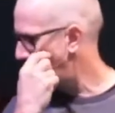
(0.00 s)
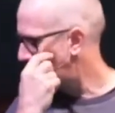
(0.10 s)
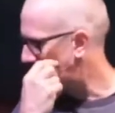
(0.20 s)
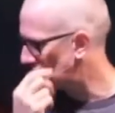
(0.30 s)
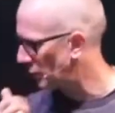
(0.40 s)

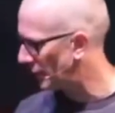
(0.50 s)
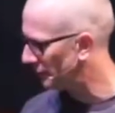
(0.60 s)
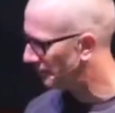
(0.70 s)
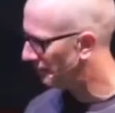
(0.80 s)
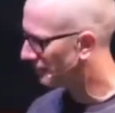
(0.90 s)
First one,
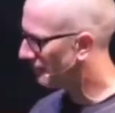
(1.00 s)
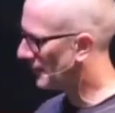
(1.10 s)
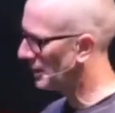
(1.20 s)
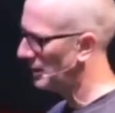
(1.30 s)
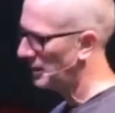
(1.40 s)

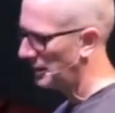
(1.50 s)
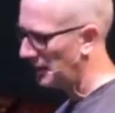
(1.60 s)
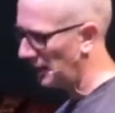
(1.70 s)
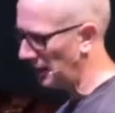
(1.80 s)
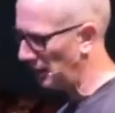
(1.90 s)

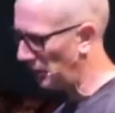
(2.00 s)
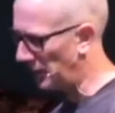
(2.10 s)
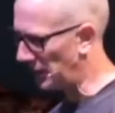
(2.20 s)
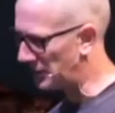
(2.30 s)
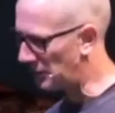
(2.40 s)
where
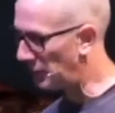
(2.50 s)
did I list?